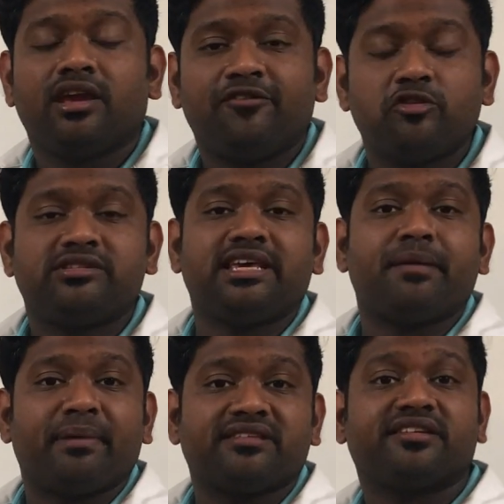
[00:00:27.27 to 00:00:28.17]
If you see
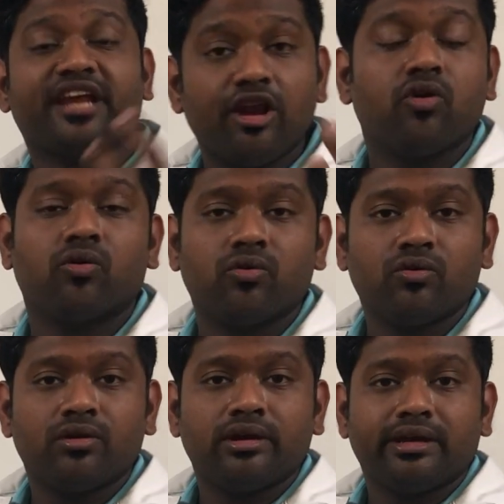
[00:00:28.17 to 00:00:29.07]
a patient yellow,
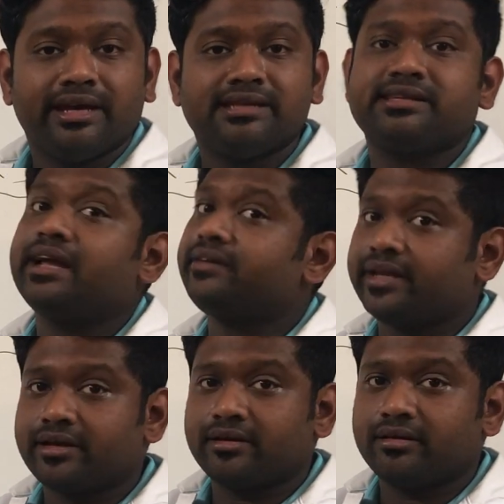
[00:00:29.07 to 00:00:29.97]
he is
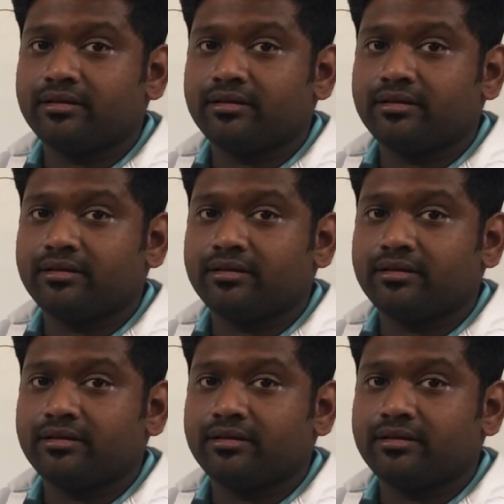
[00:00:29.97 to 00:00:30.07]
icteric